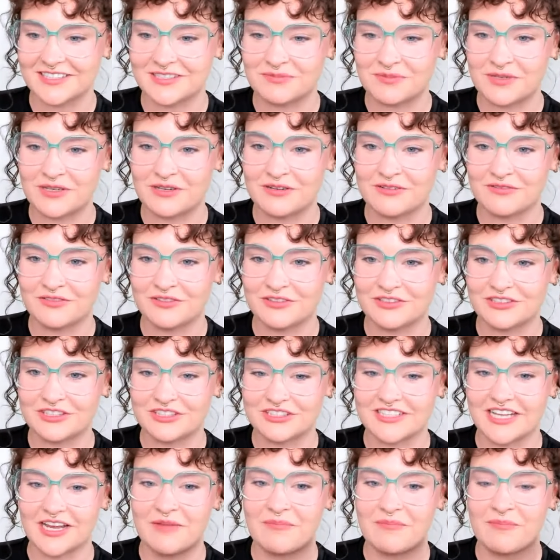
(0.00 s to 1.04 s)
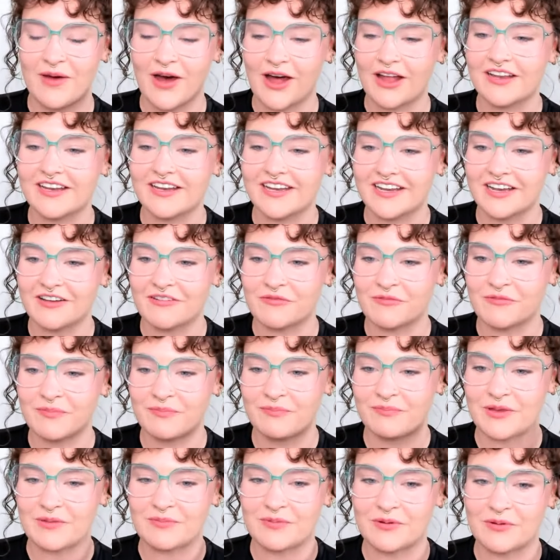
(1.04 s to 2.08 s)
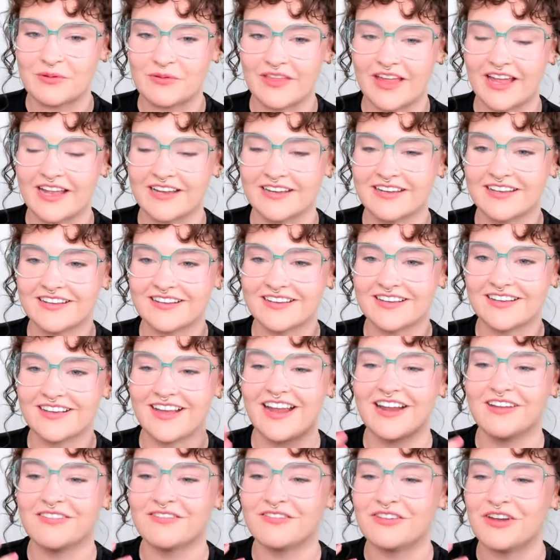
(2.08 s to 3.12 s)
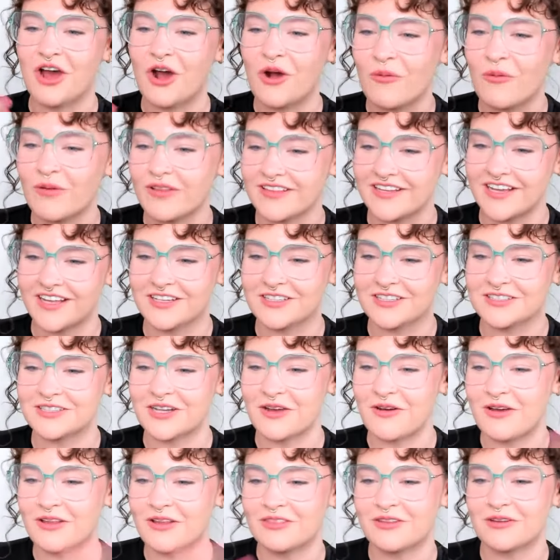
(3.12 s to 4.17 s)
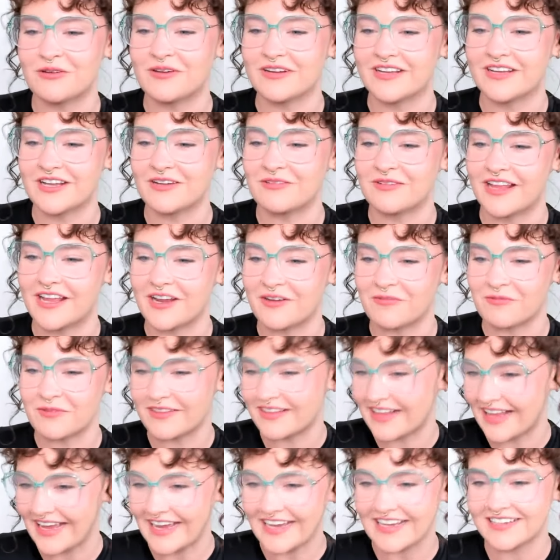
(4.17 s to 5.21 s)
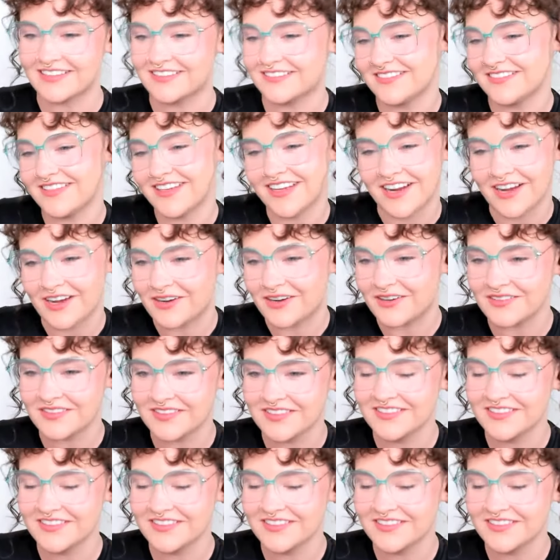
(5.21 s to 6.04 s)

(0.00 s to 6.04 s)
beautiful just like bonding of people that kind of know what the other's going through and can like relate, you know.